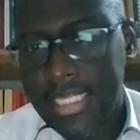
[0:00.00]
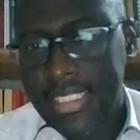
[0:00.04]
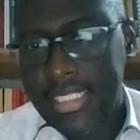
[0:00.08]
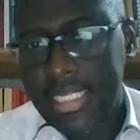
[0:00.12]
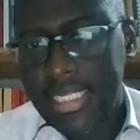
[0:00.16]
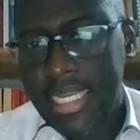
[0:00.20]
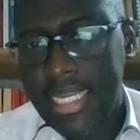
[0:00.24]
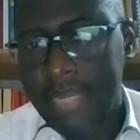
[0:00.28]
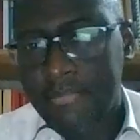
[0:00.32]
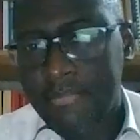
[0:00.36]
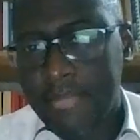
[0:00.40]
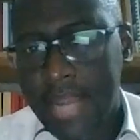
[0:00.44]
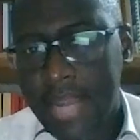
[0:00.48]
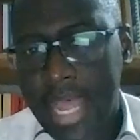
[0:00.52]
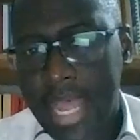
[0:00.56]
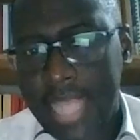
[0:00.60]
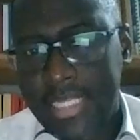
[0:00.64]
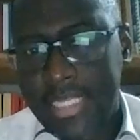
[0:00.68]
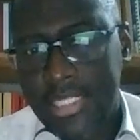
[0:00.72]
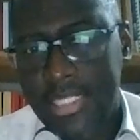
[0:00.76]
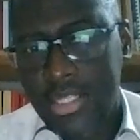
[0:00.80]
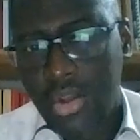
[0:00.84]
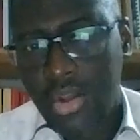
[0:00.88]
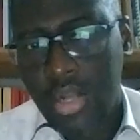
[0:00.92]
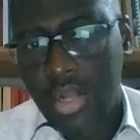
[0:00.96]
This
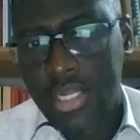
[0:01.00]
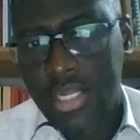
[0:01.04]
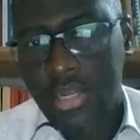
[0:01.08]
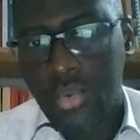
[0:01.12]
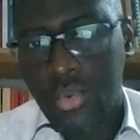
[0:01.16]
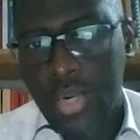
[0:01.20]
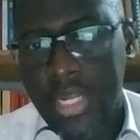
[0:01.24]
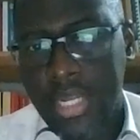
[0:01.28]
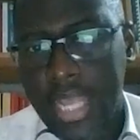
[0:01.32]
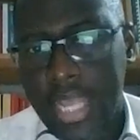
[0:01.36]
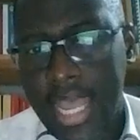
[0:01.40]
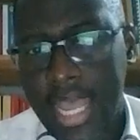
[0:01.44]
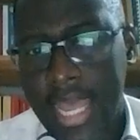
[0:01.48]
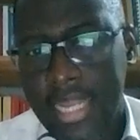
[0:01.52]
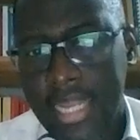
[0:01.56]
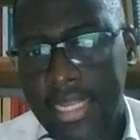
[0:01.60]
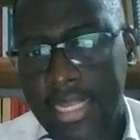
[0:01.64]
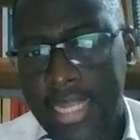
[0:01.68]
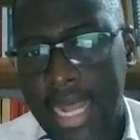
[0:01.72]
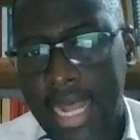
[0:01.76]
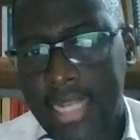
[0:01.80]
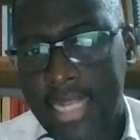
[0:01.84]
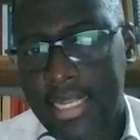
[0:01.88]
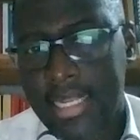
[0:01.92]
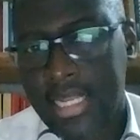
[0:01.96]
implies, on the one
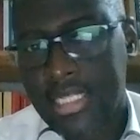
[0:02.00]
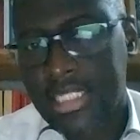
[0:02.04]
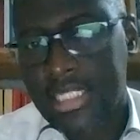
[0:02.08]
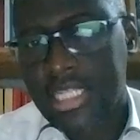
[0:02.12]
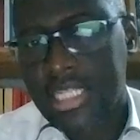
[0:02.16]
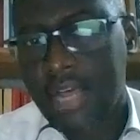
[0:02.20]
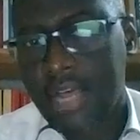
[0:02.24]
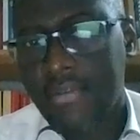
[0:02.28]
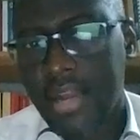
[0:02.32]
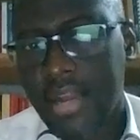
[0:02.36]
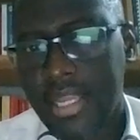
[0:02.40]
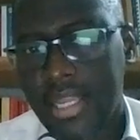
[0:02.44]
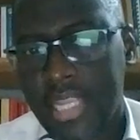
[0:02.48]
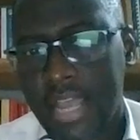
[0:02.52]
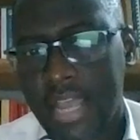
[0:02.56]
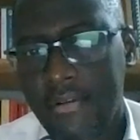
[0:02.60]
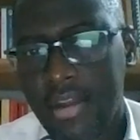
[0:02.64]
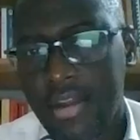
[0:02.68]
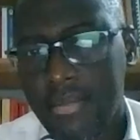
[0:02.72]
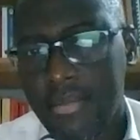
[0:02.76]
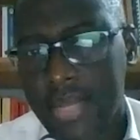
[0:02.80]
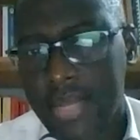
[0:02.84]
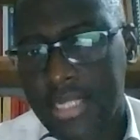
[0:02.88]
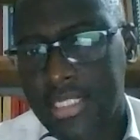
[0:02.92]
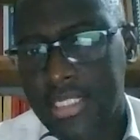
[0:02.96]
hand, that a sovereign
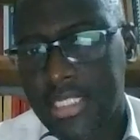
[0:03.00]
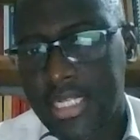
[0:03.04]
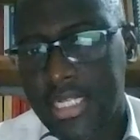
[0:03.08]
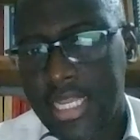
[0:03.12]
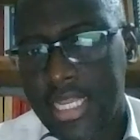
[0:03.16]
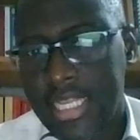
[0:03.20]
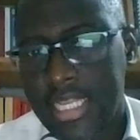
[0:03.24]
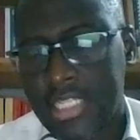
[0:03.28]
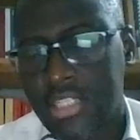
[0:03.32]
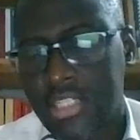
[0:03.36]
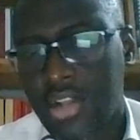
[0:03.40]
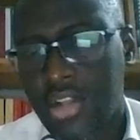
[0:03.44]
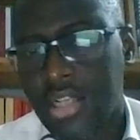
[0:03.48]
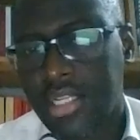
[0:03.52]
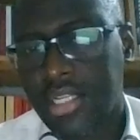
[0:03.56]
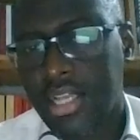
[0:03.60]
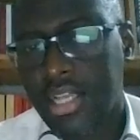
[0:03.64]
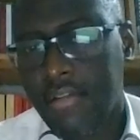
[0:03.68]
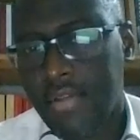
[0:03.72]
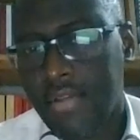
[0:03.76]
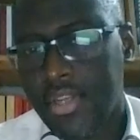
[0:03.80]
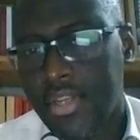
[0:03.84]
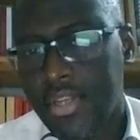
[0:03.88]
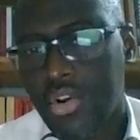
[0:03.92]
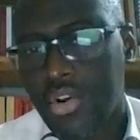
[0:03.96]
government is
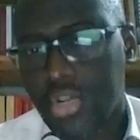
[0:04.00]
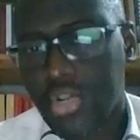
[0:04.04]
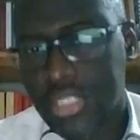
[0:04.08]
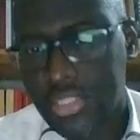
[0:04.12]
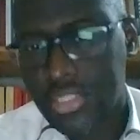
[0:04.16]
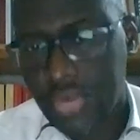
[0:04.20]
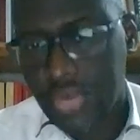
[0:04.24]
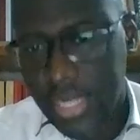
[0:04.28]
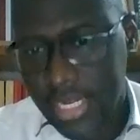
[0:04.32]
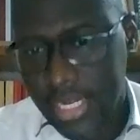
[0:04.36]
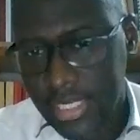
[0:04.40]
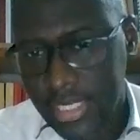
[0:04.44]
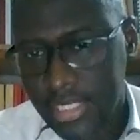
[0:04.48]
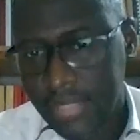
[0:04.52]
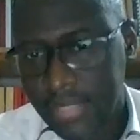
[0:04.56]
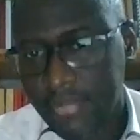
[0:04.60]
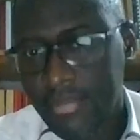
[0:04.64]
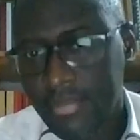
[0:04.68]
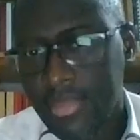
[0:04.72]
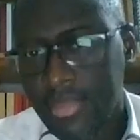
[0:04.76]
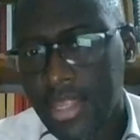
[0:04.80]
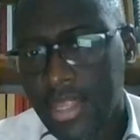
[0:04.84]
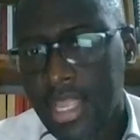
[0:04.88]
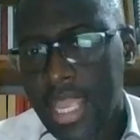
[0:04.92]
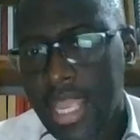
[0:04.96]
not revenue constrained,
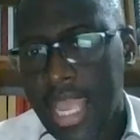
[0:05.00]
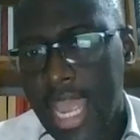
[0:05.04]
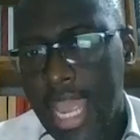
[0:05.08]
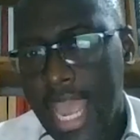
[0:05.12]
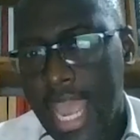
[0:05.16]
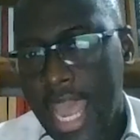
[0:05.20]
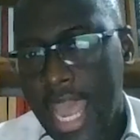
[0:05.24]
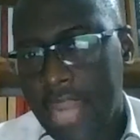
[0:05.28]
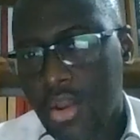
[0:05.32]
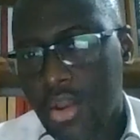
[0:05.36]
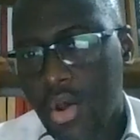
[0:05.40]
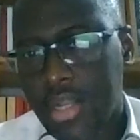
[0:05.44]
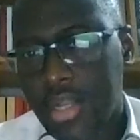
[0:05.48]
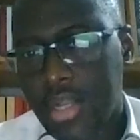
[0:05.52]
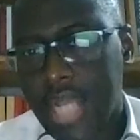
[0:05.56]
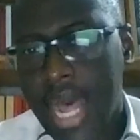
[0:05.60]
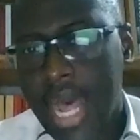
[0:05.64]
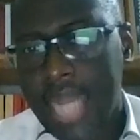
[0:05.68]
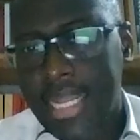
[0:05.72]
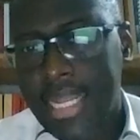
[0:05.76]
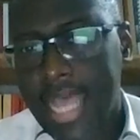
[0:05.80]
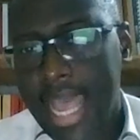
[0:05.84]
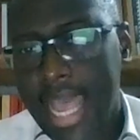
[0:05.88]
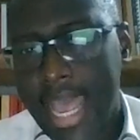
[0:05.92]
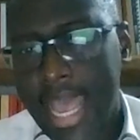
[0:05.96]
and on
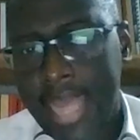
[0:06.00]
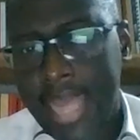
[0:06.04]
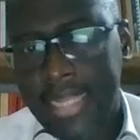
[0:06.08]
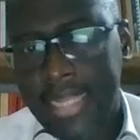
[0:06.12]
the other